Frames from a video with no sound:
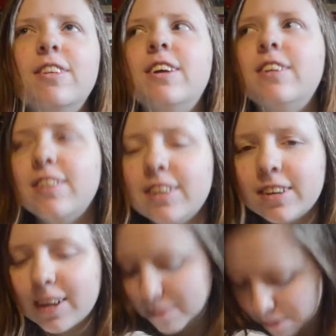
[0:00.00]
They
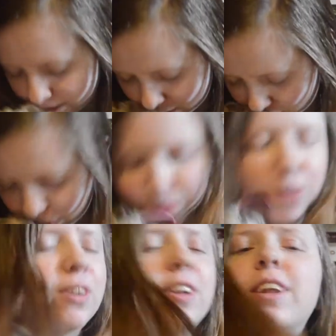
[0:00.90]
did. They missed you
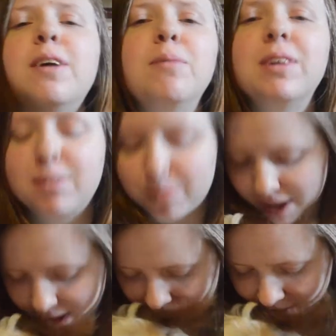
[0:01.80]
more than they missed
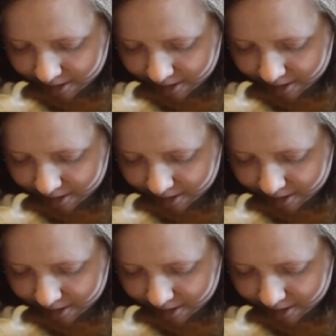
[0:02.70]
me.